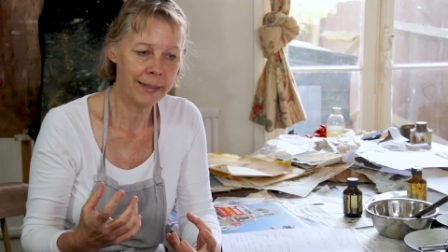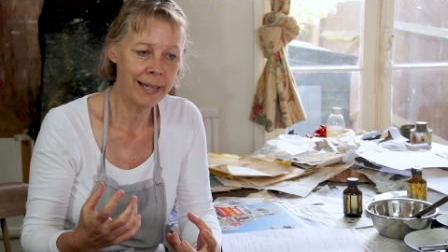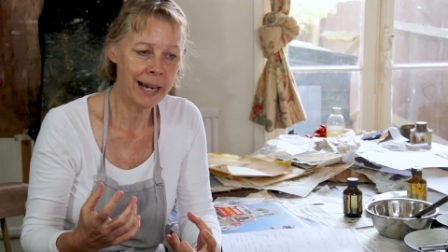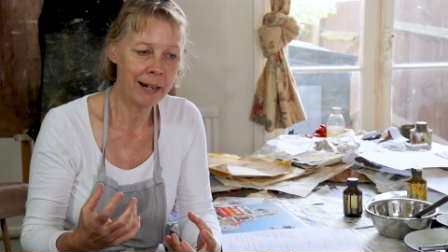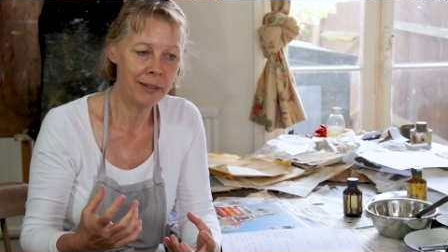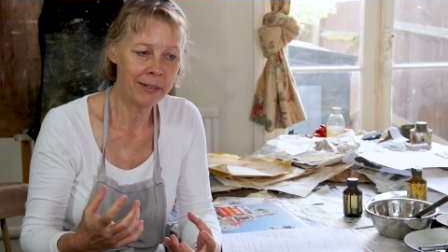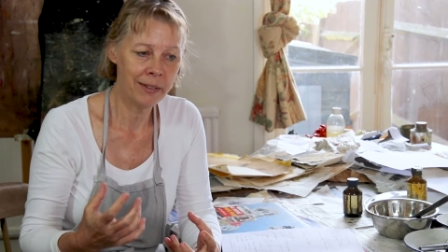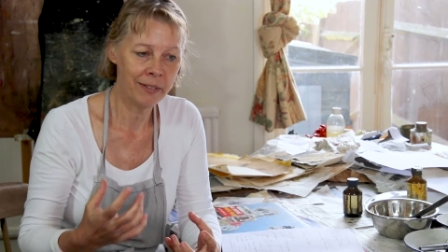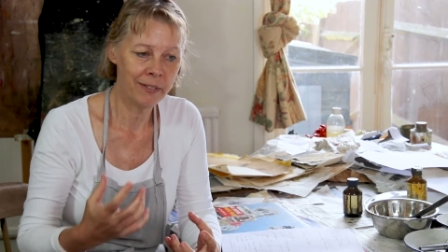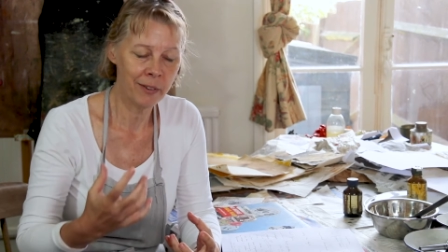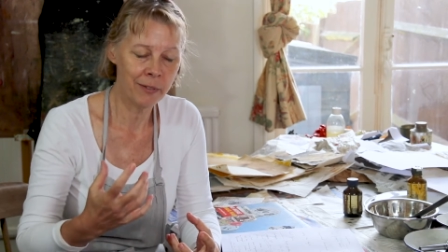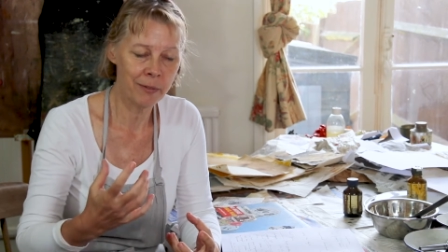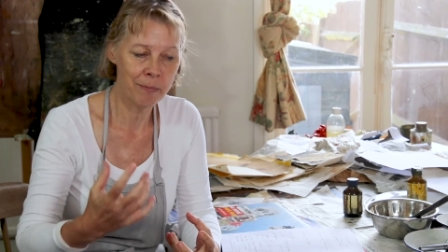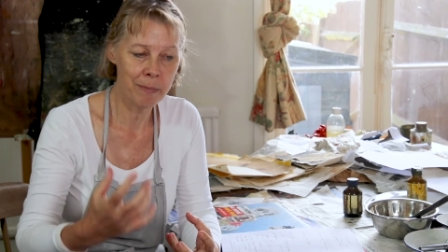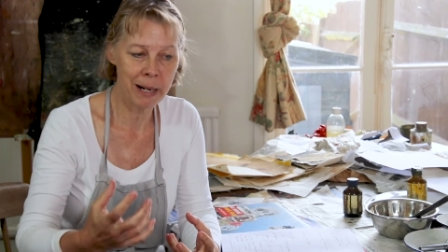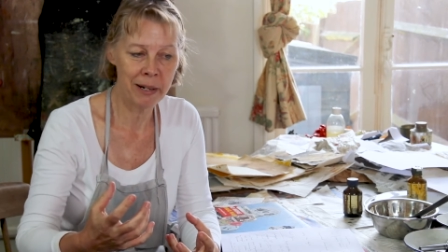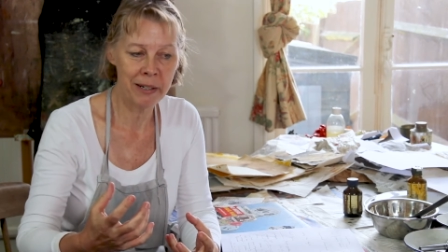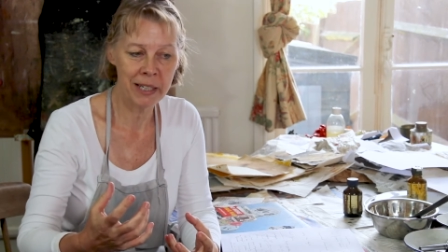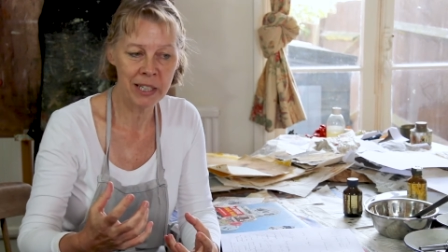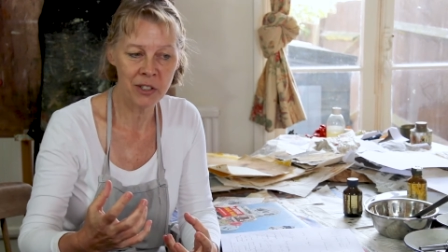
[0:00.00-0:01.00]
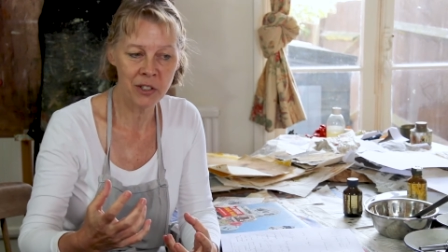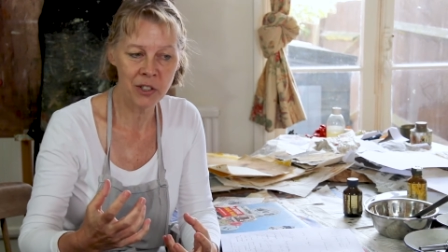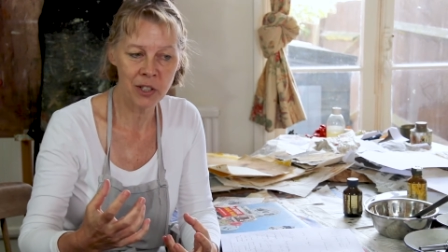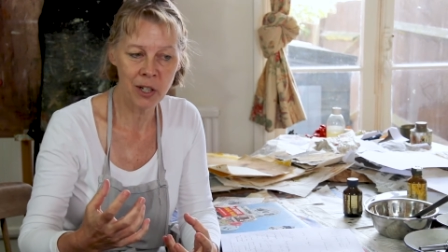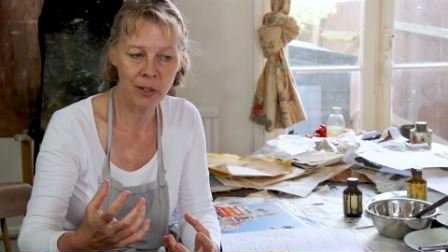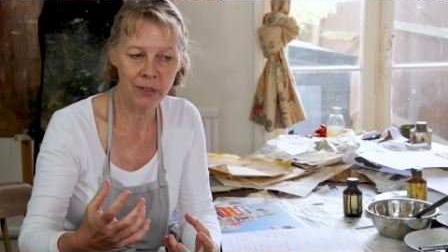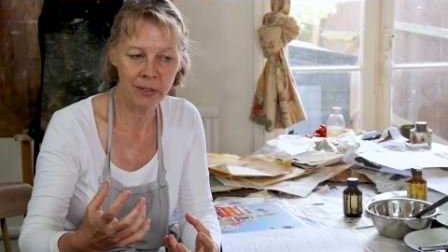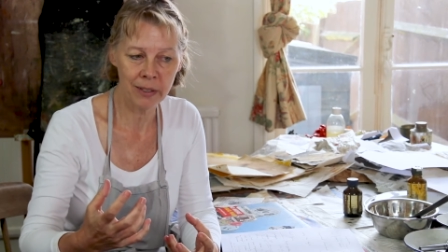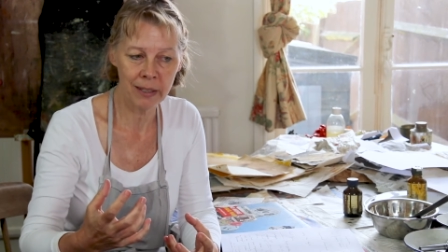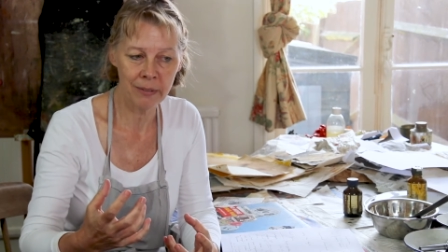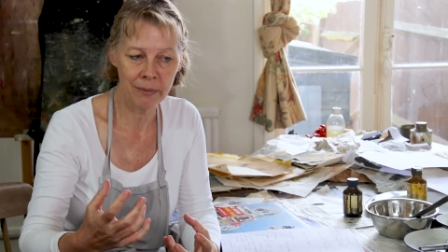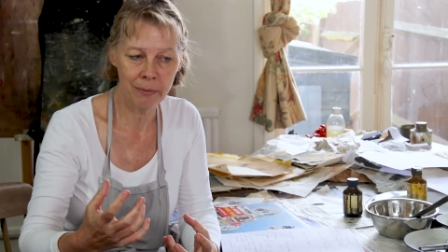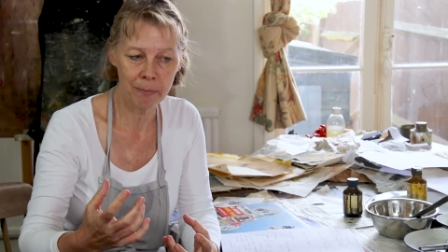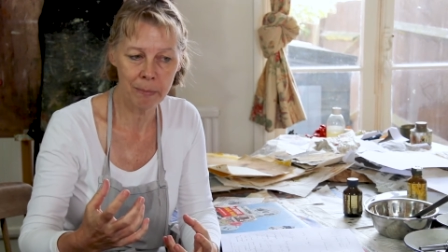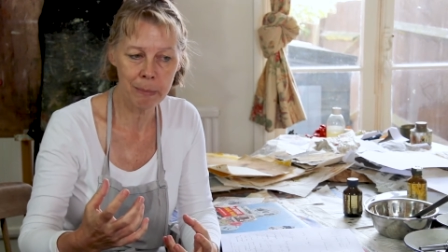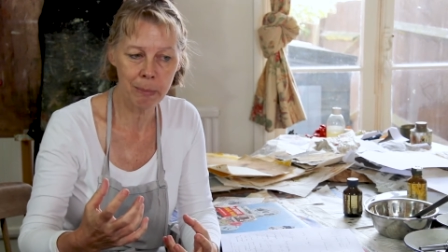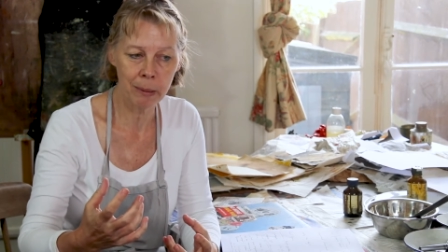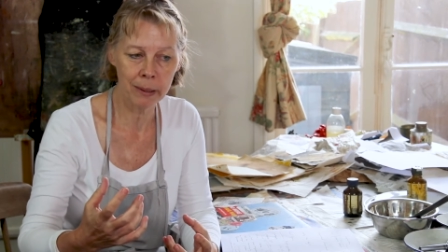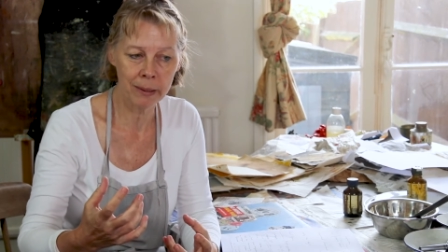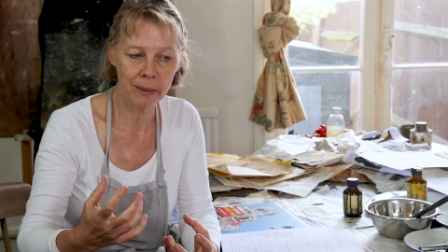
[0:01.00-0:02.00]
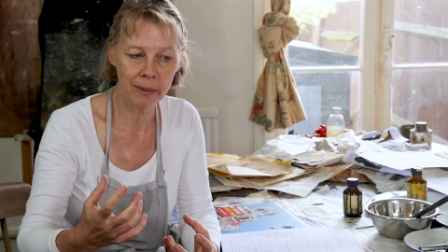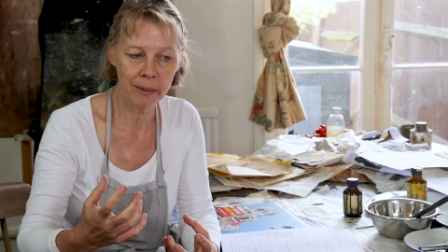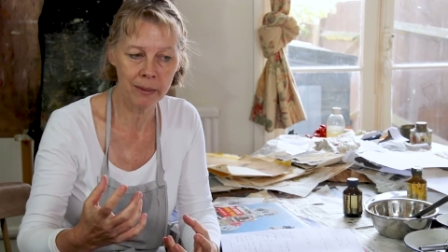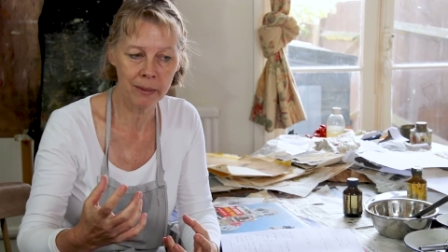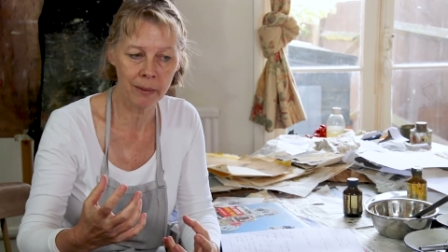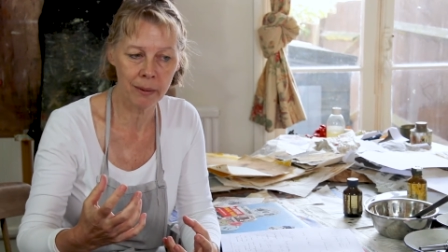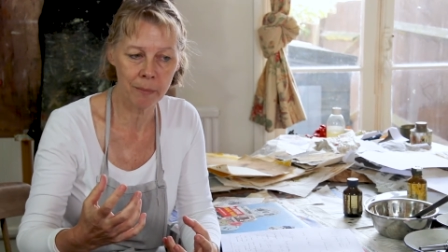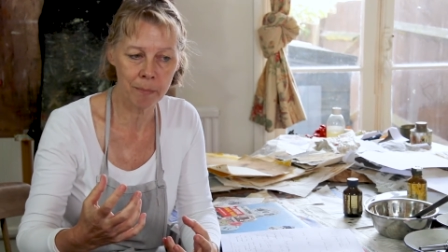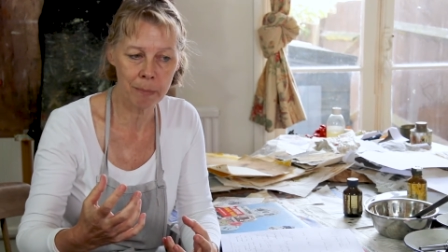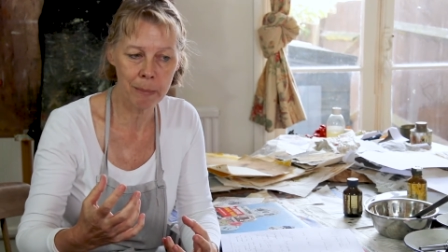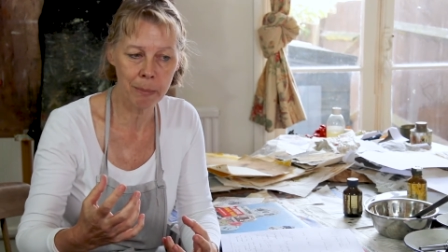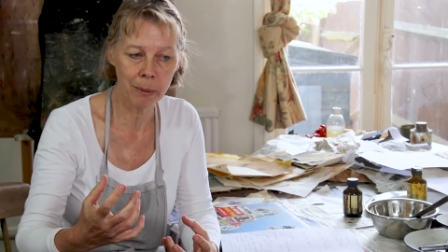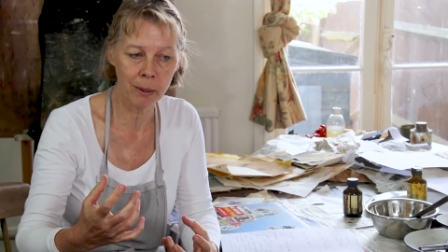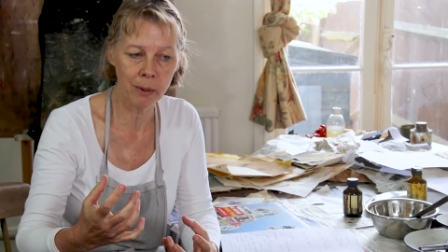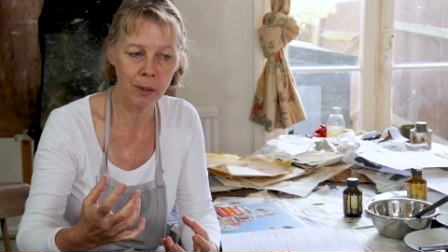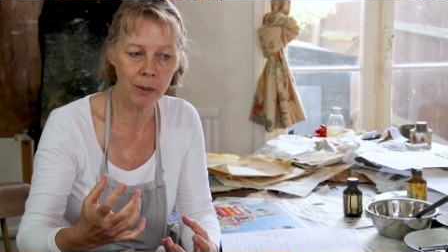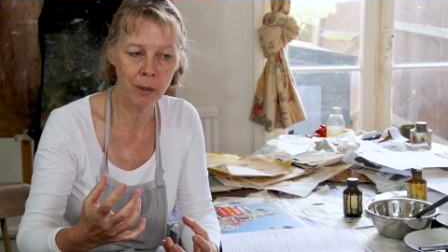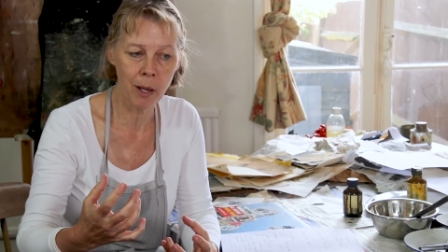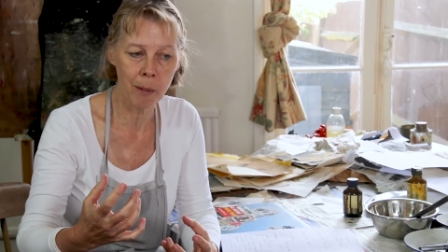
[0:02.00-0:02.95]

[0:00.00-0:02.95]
narrative of Mary and Joseph, biblical